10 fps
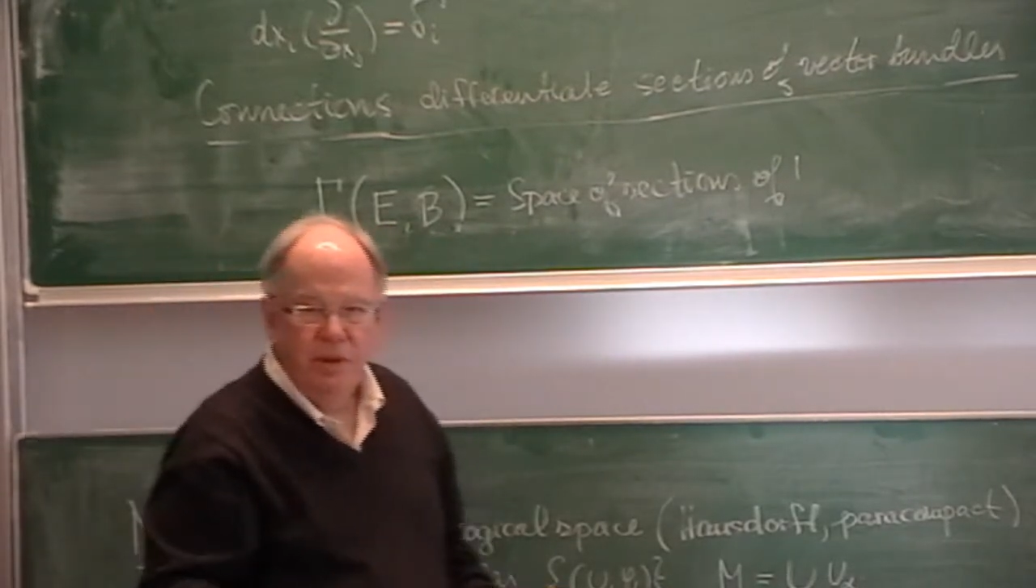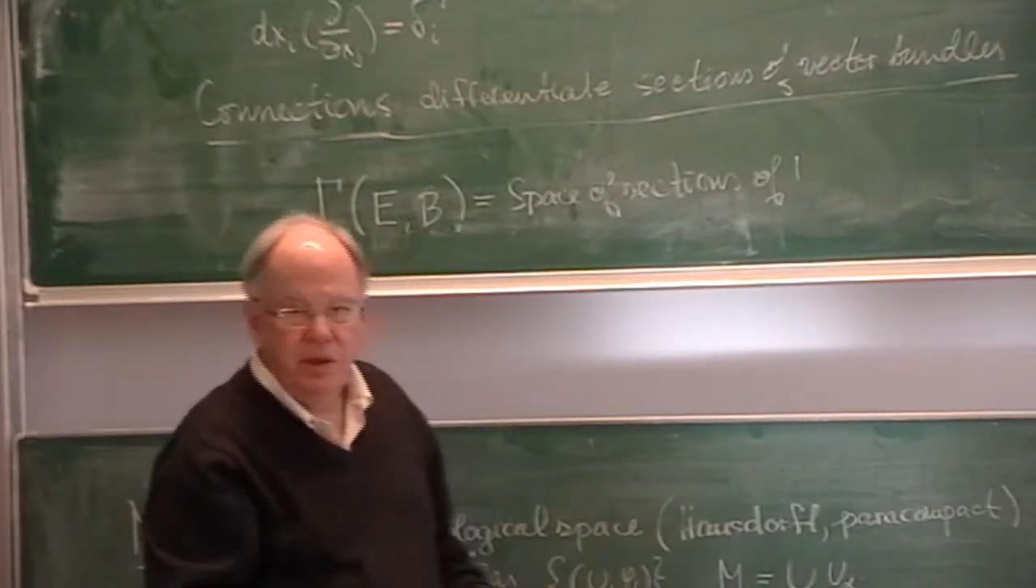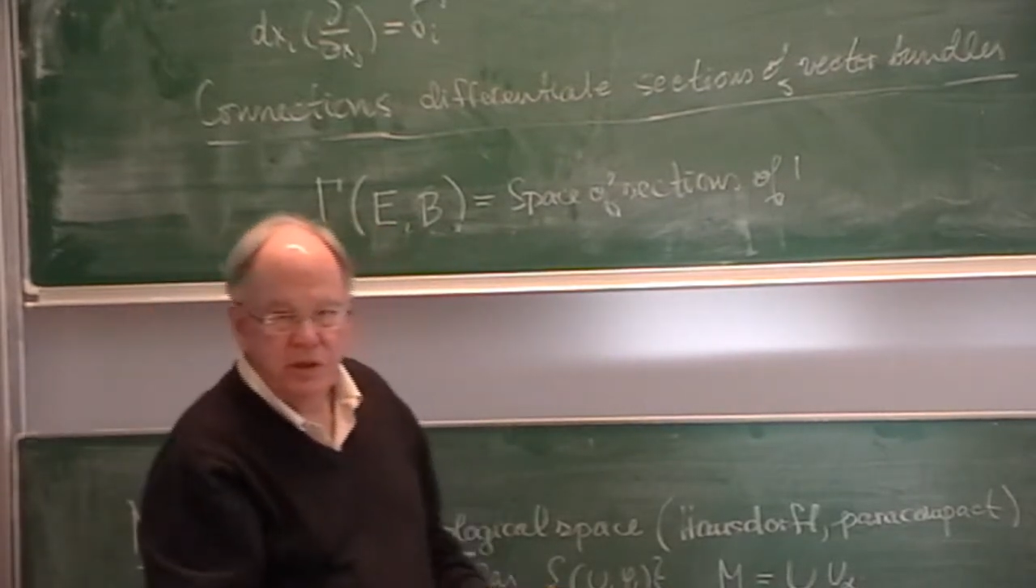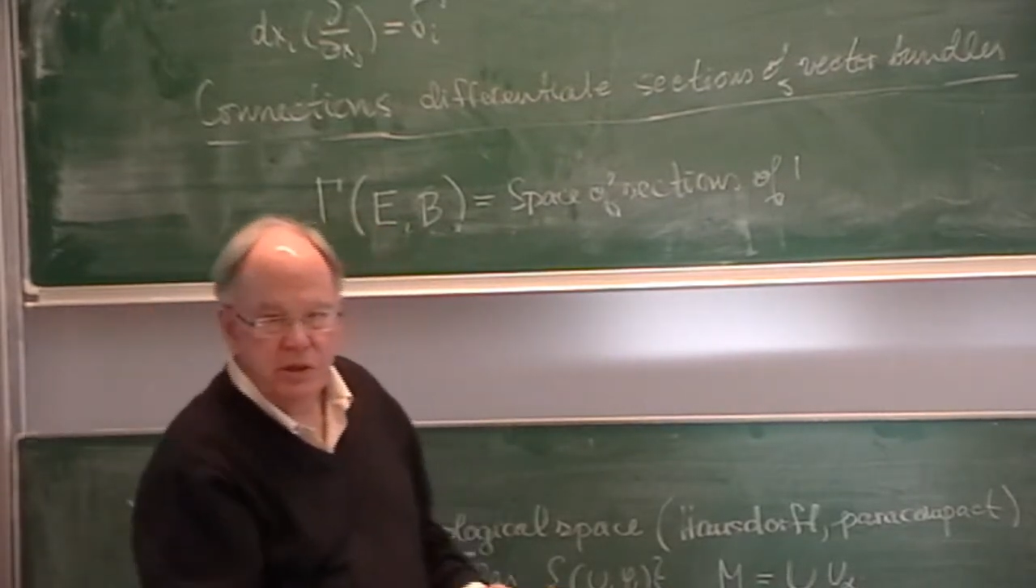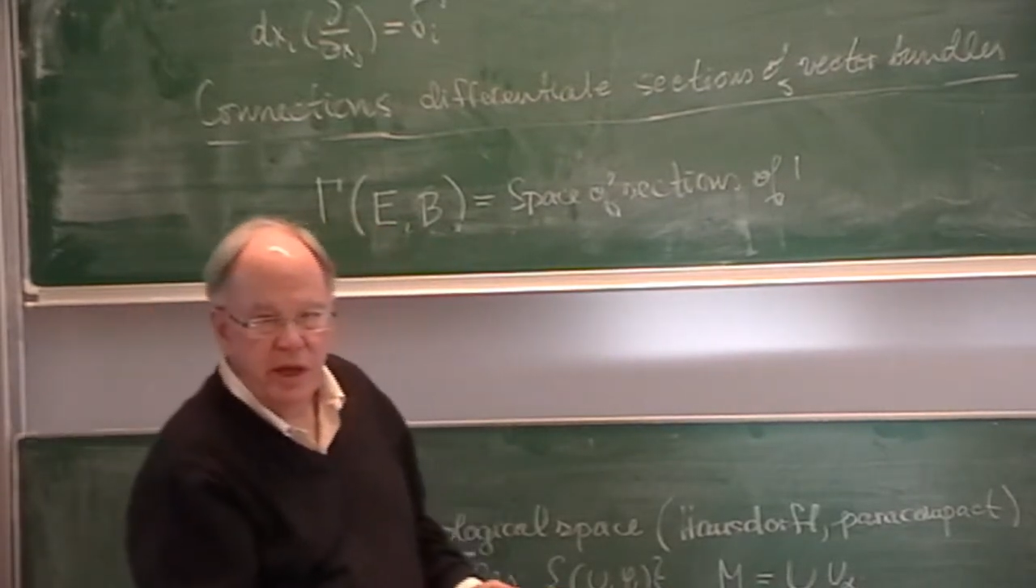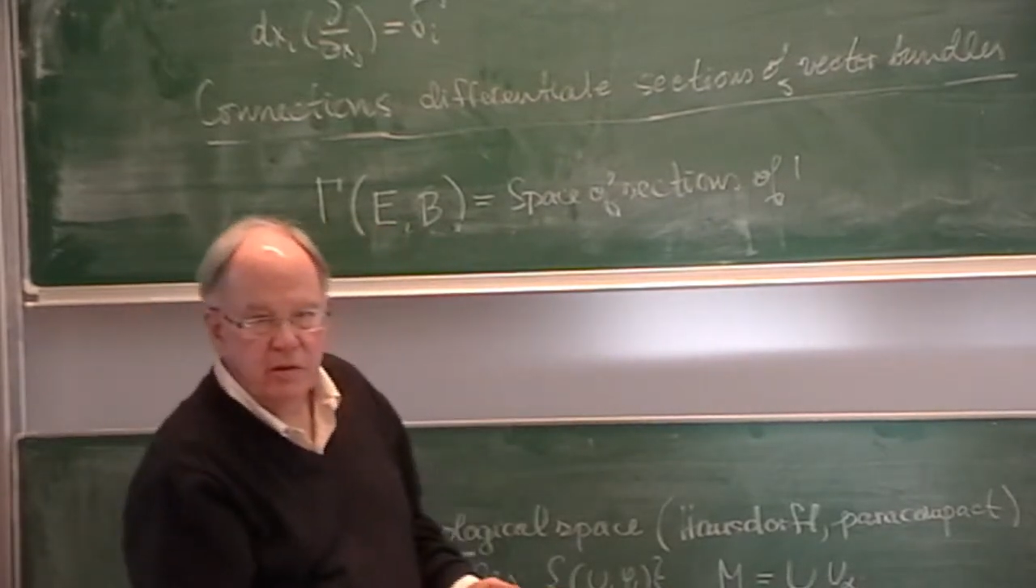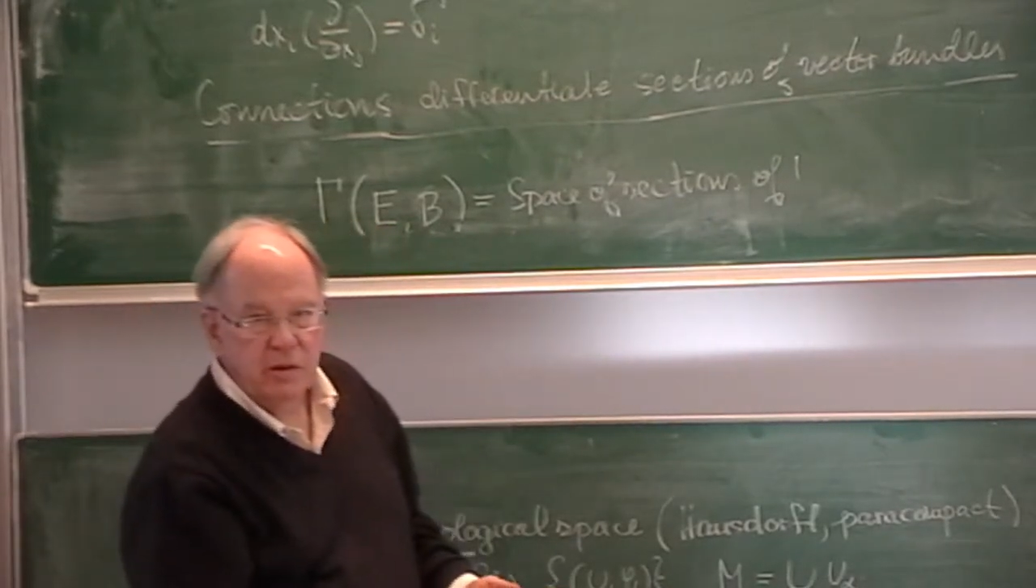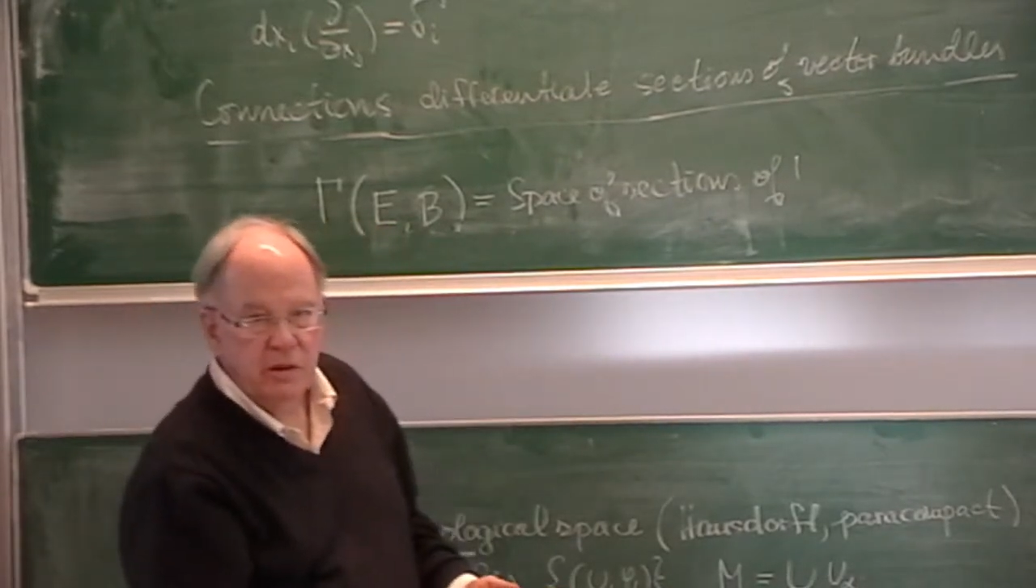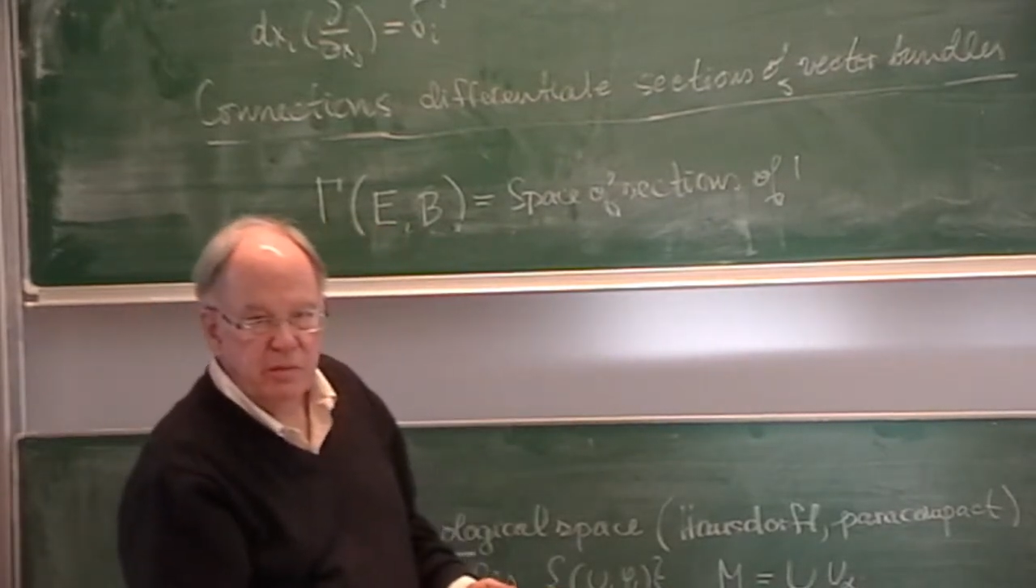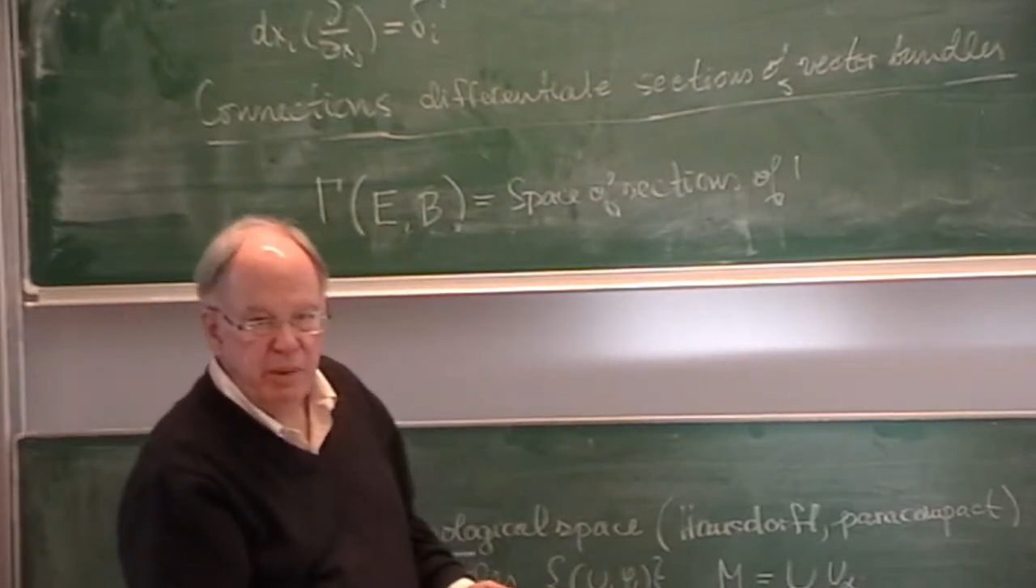B is
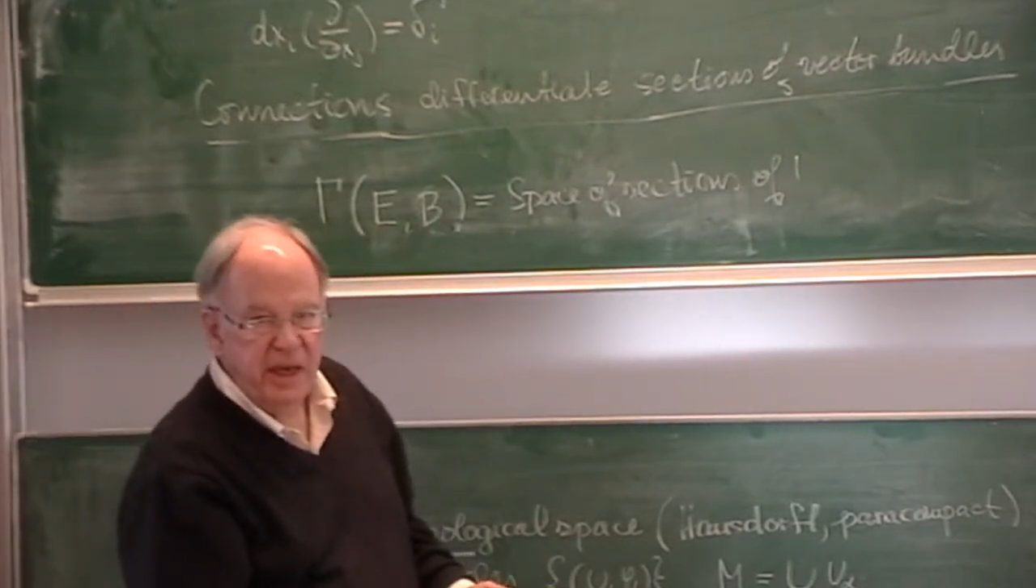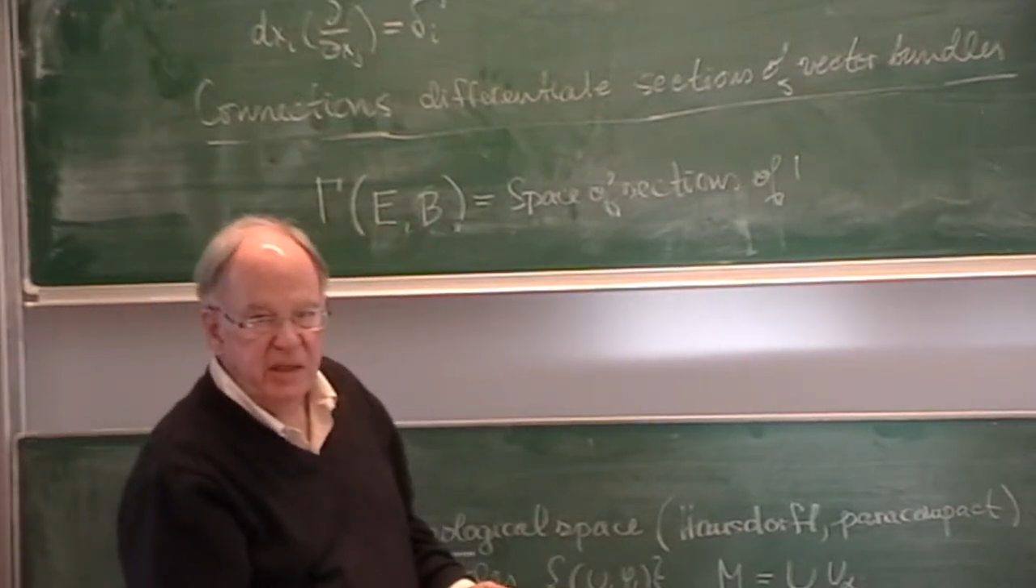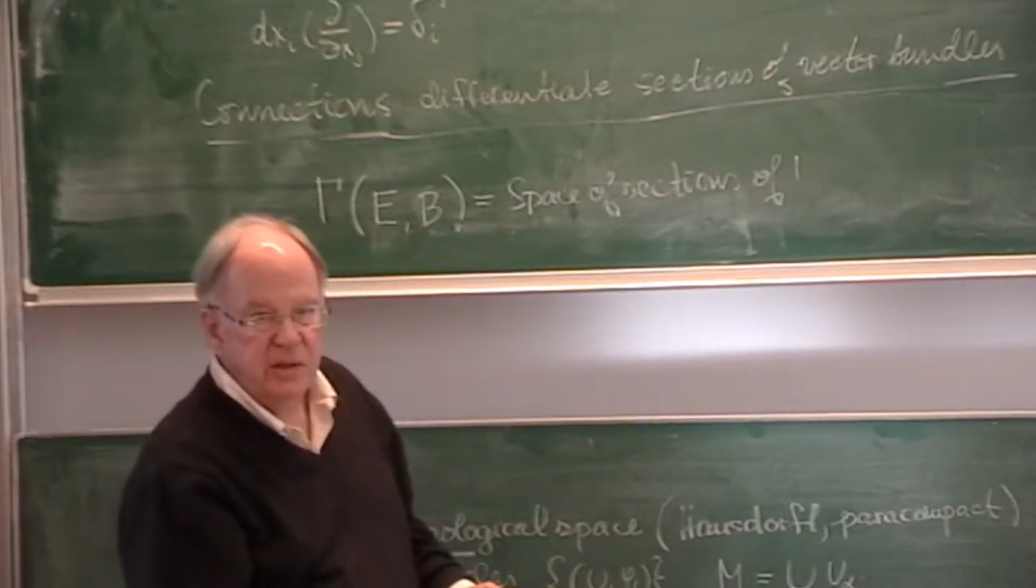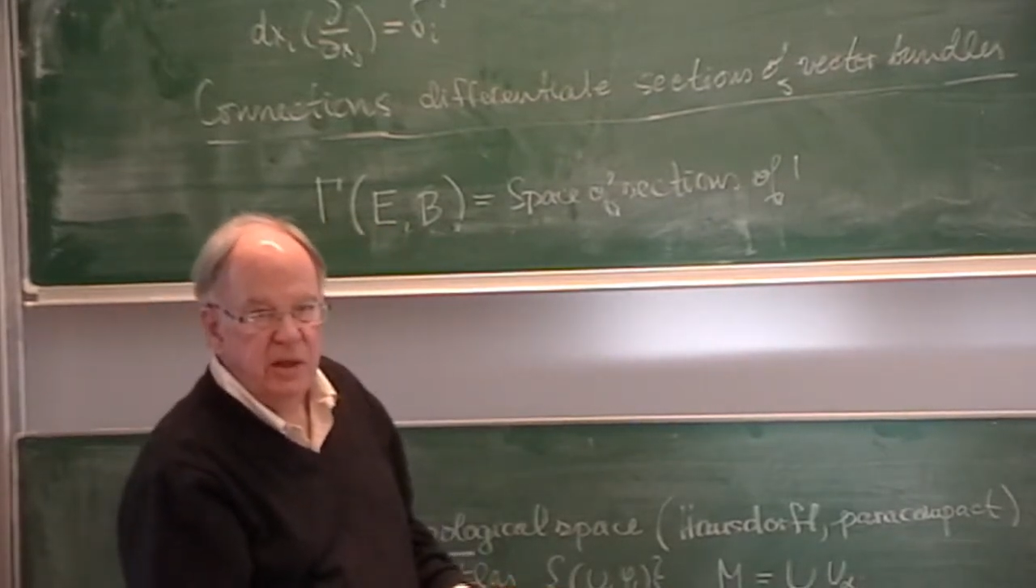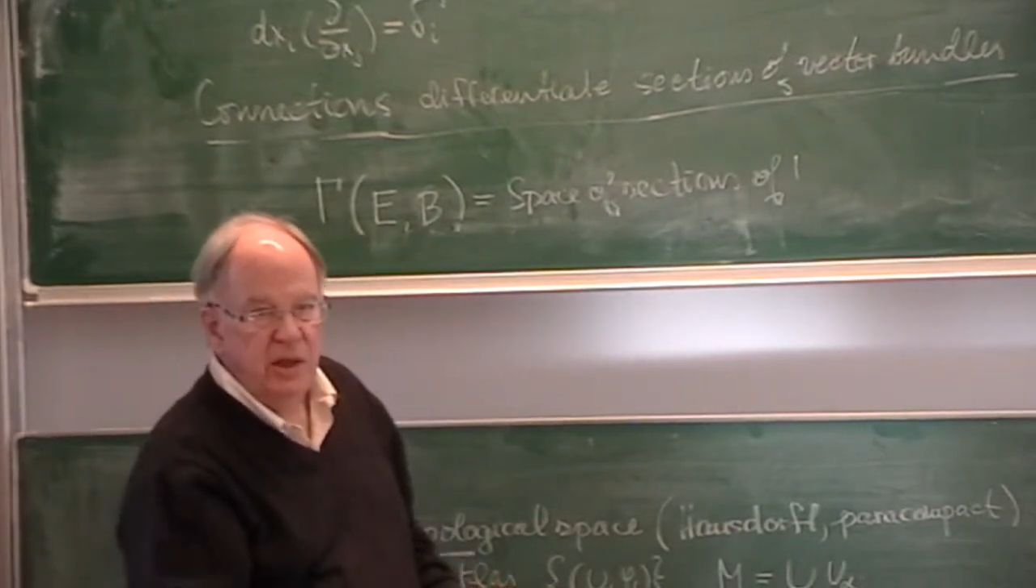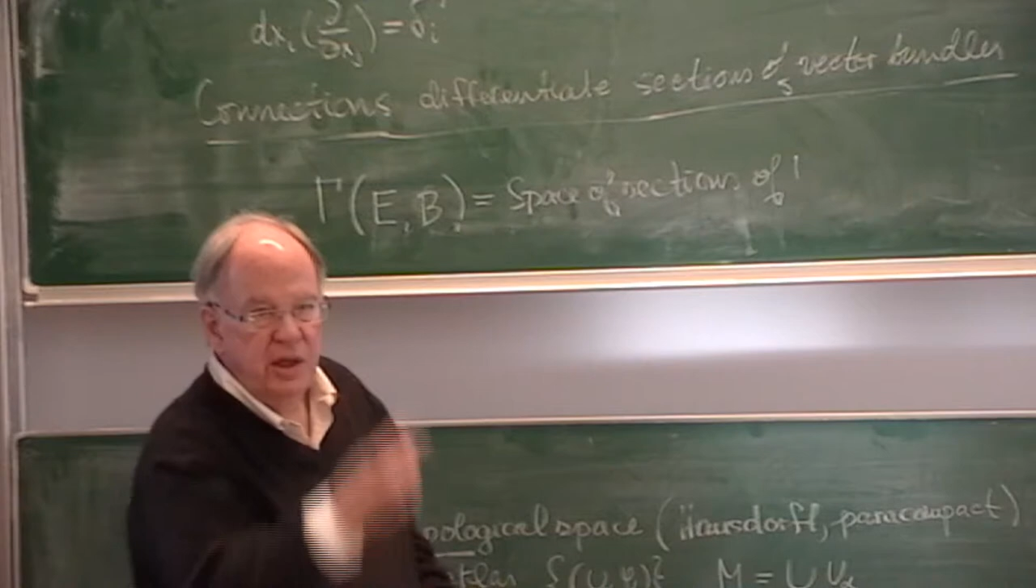downstairs bass,